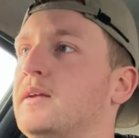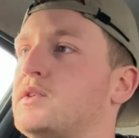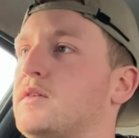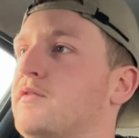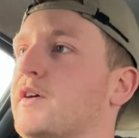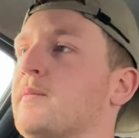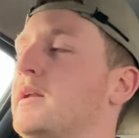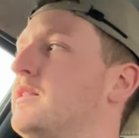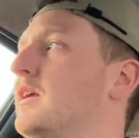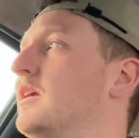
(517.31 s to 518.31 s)
literally didn't film
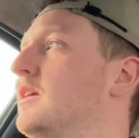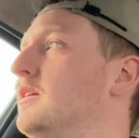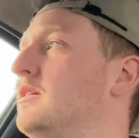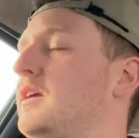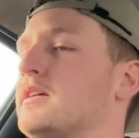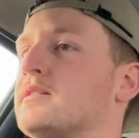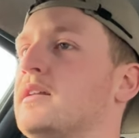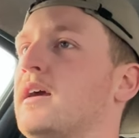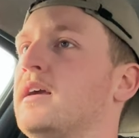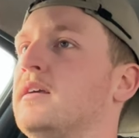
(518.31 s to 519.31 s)
anything
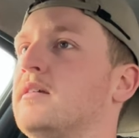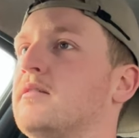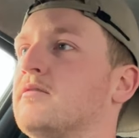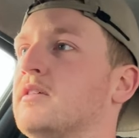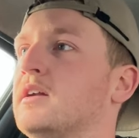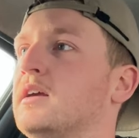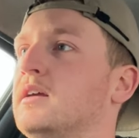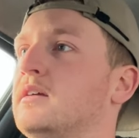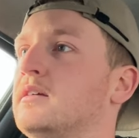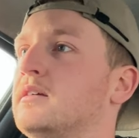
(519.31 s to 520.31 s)
yesterday, really.